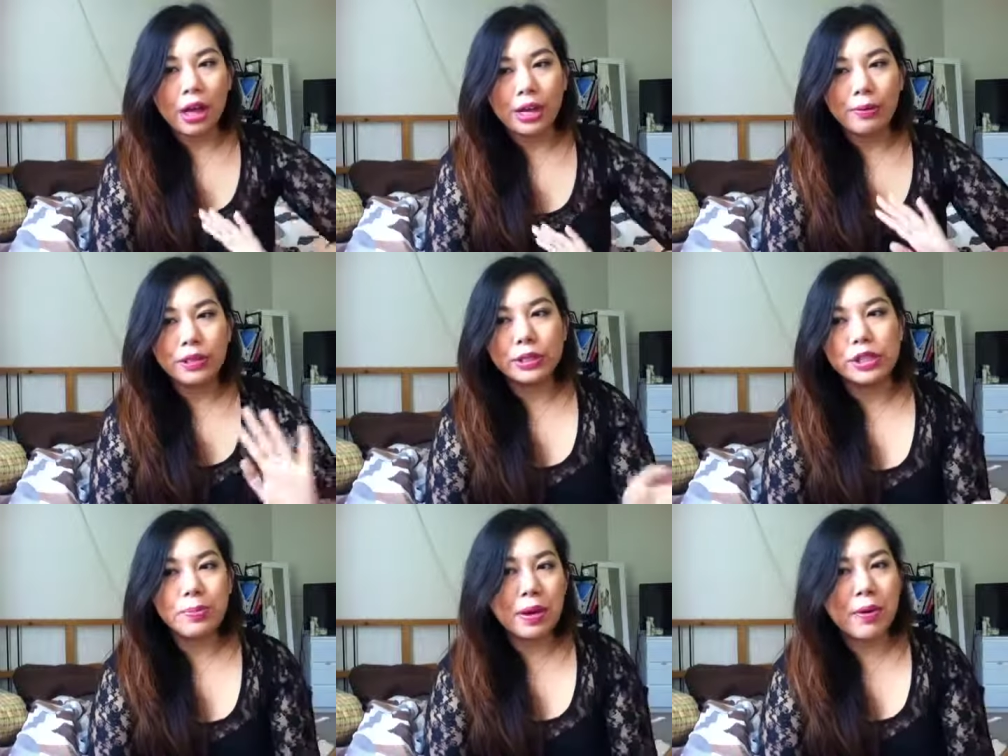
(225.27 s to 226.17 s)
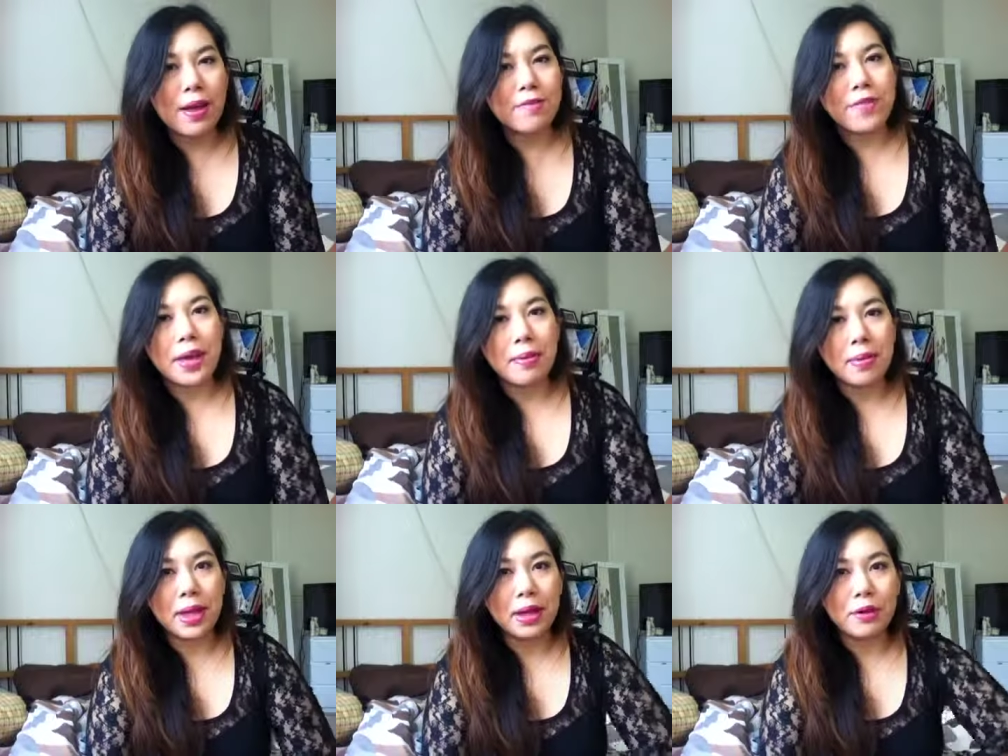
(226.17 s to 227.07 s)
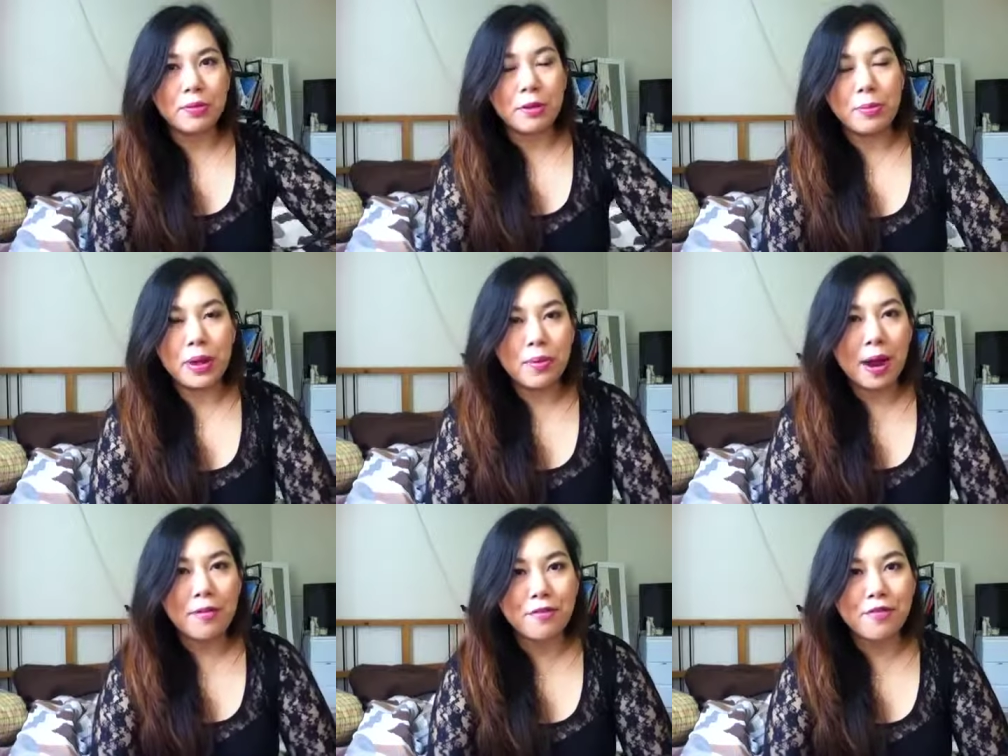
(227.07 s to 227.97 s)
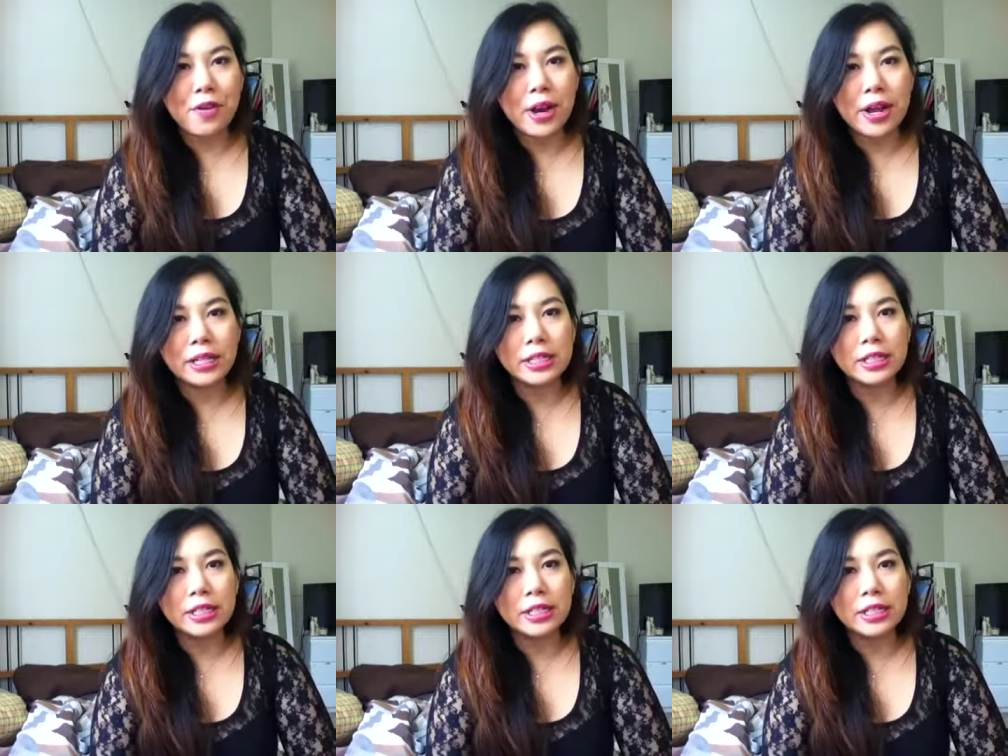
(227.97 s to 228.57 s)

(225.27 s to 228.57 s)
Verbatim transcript: it was good to be around family, good to be around friends,